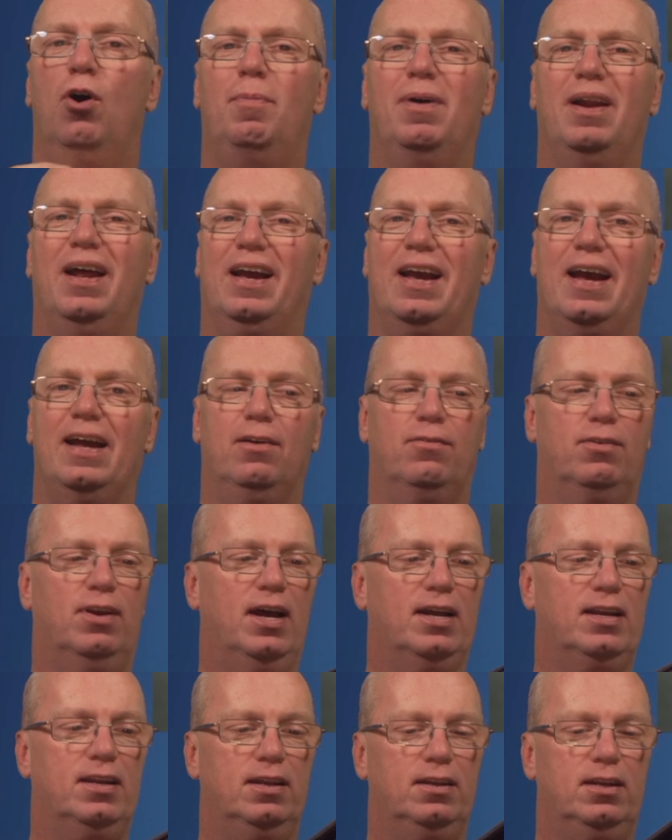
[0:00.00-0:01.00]
but I kind of
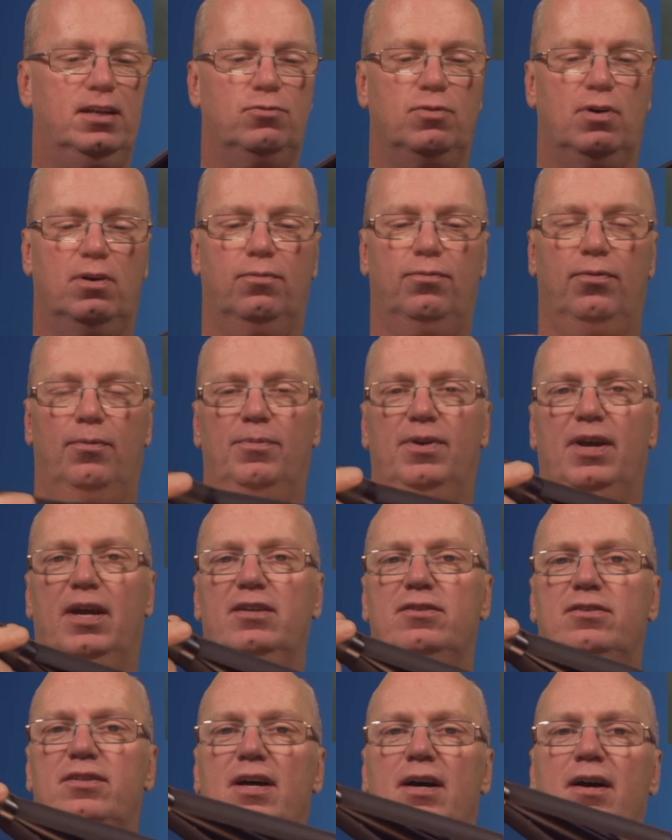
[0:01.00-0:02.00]
like this one from the
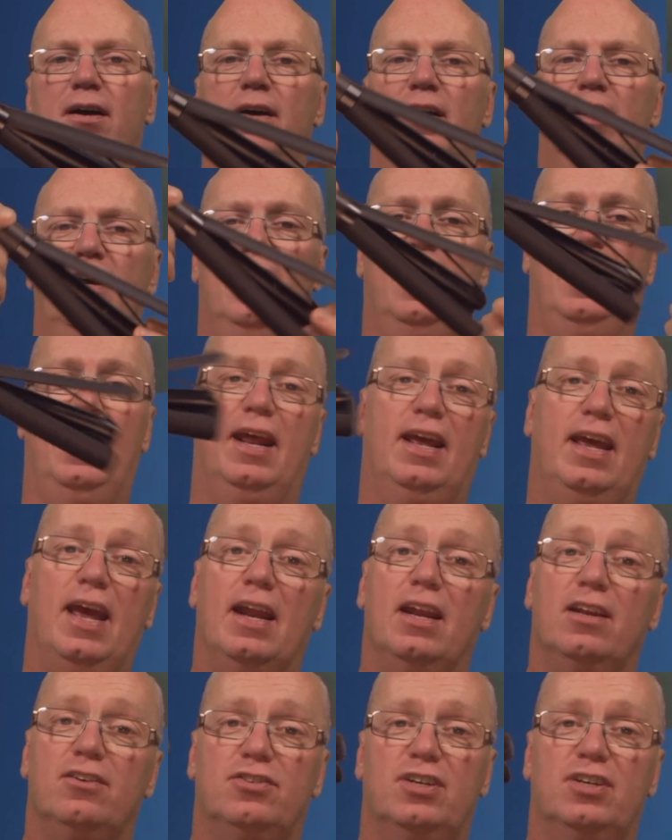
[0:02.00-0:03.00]
Insta. And again, it's